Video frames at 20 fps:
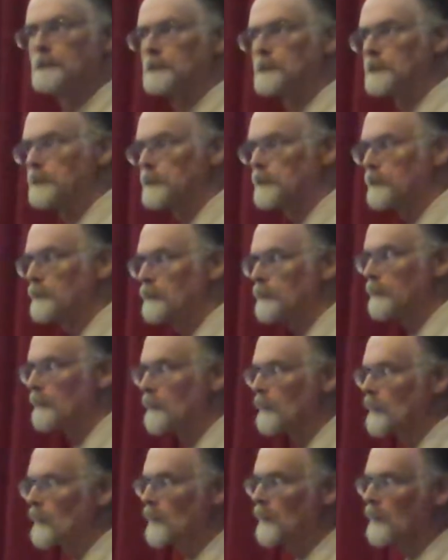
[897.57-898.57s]

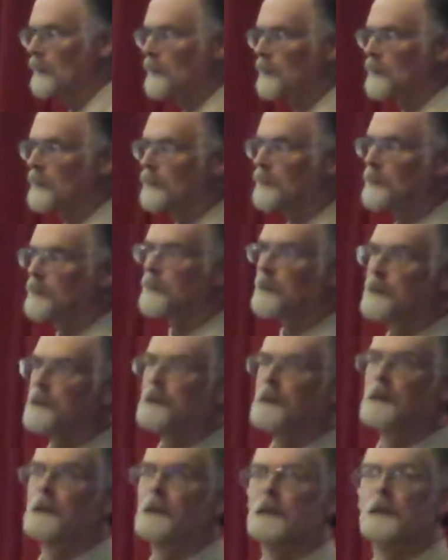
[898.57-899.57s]

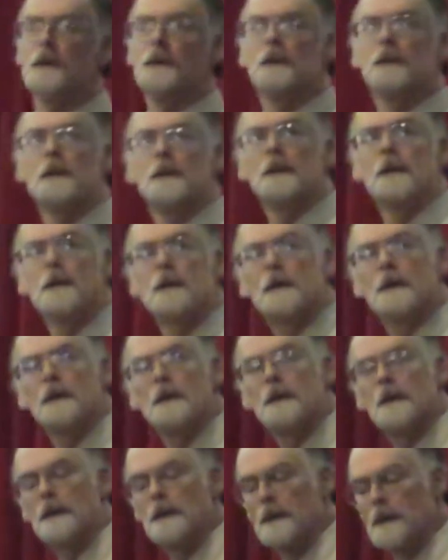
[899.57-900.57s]

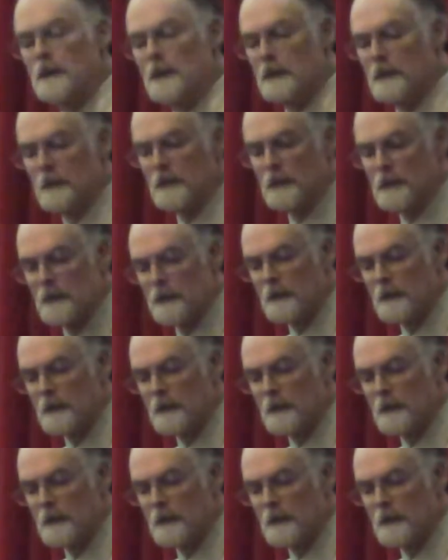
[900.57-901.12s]
Nothing is said.